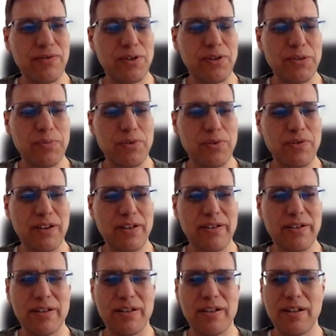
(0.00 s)
these
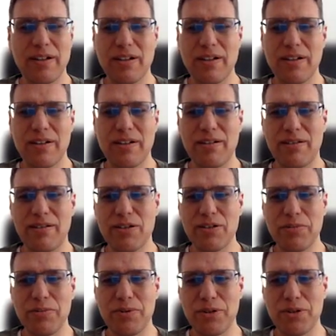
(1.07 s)
profiles,
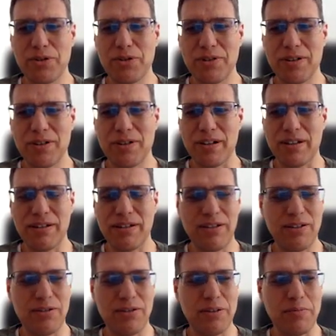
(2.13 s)
just to be sure that
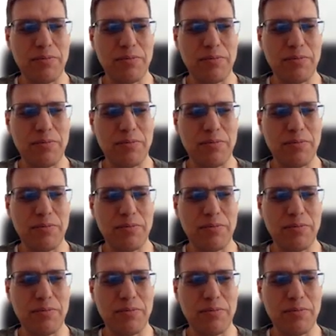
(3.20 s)
you